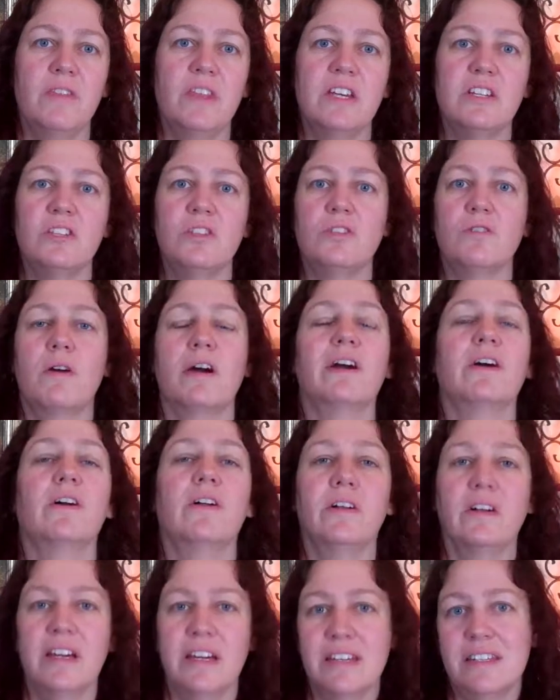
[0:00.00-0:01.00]

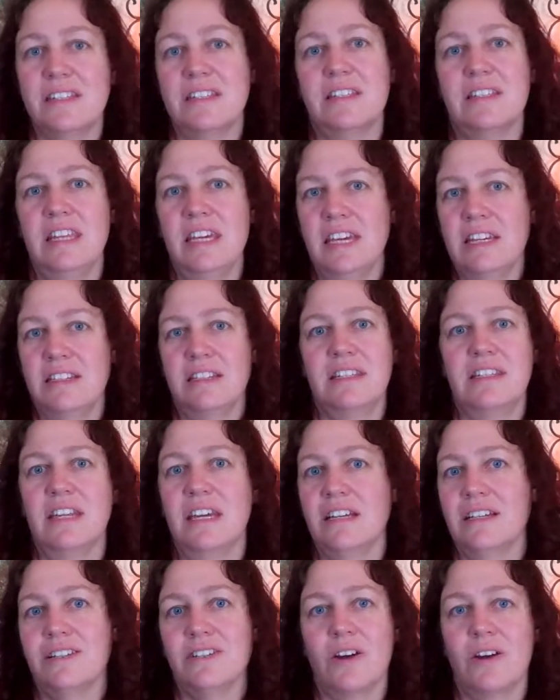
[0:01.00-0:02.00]
struggle, because the
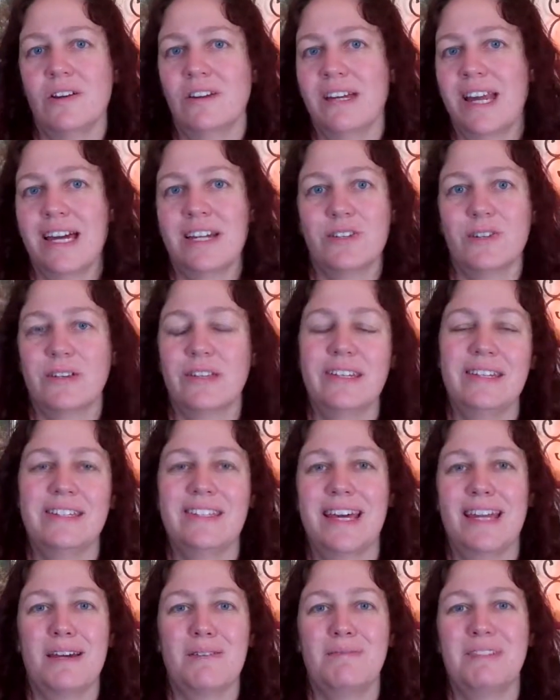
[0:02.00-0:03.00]
instincts aren't naturally
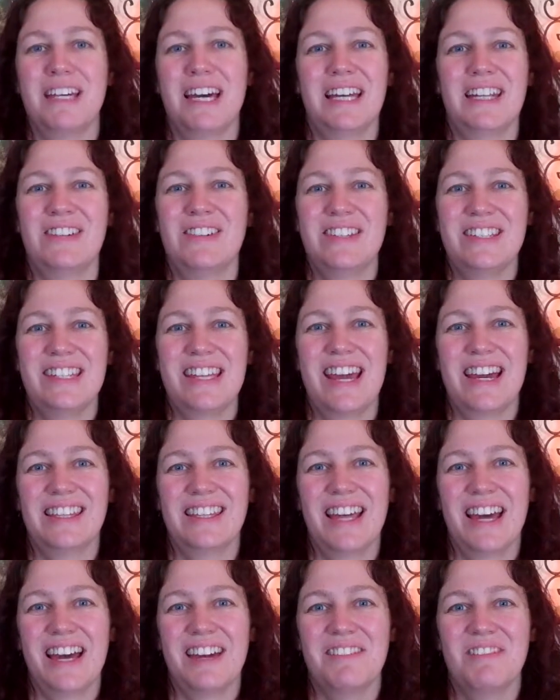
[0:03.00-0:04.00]
set up to understand
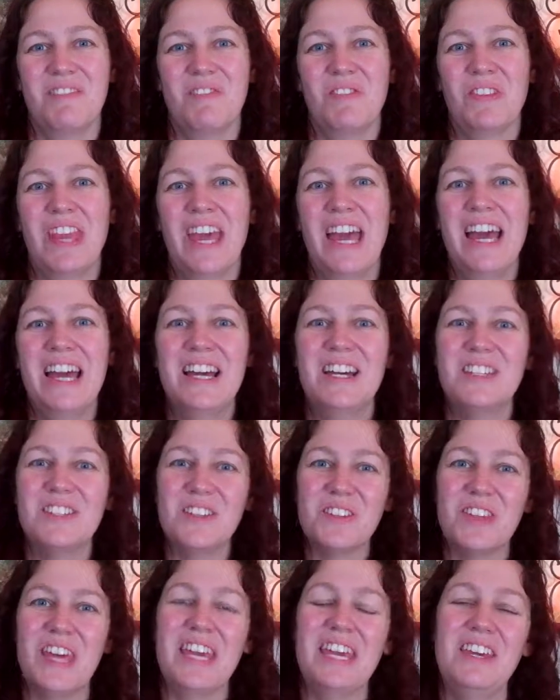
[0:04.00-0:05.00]
that. So
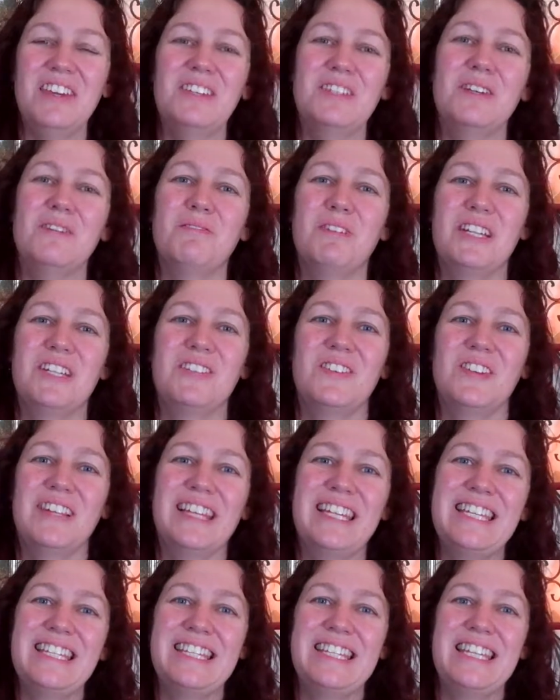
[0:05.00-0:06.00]
thank you so much for
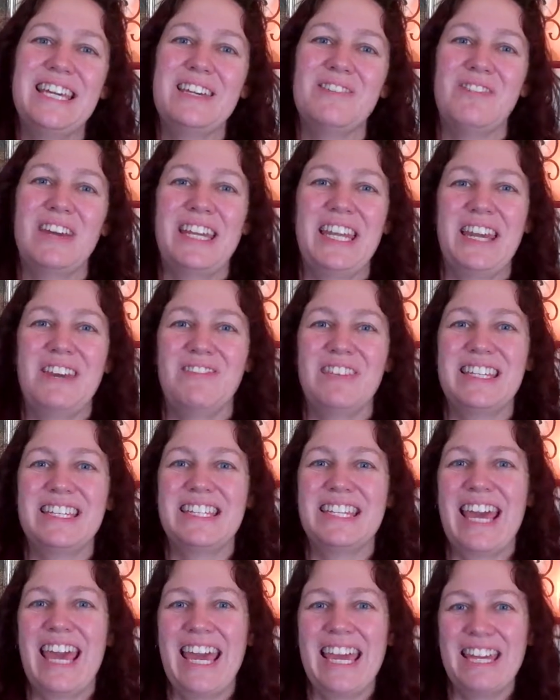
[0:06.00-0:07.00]
listening. My name is
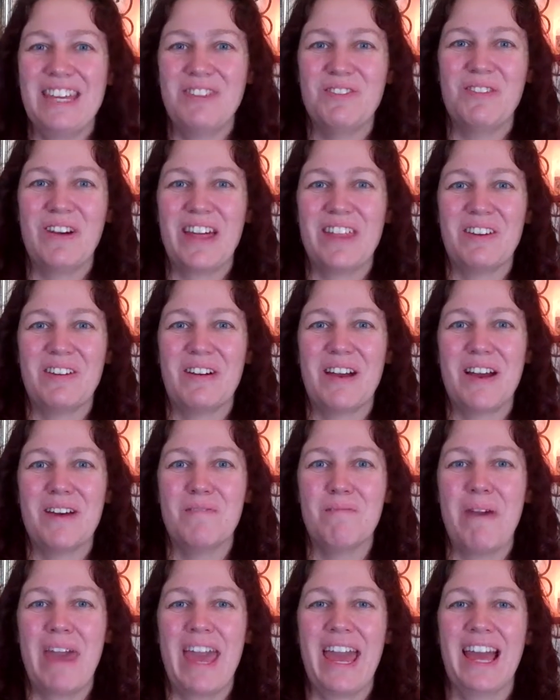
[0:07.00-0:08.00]
Katie
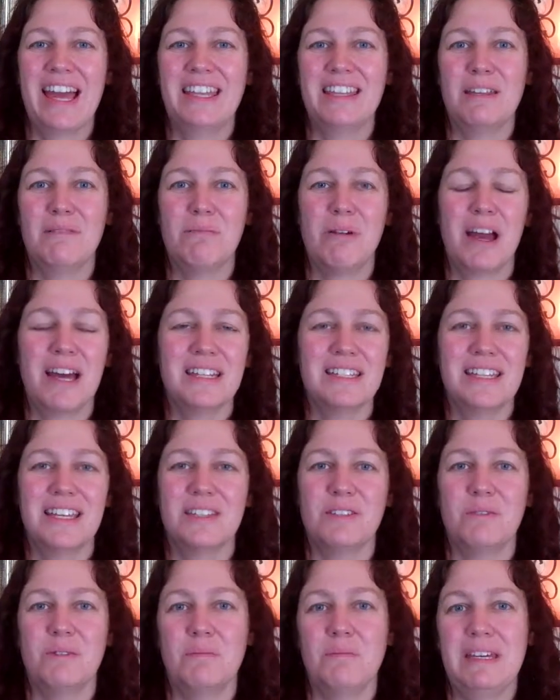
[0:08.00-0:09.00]
Weatherup, and the
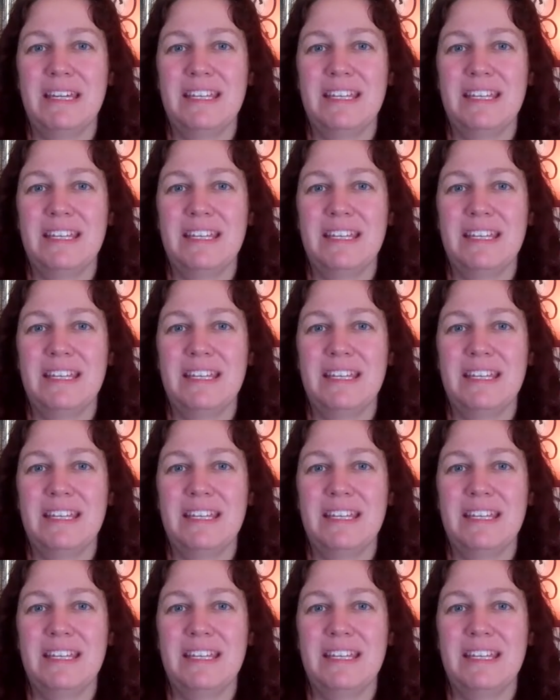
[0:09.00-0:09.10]
process will be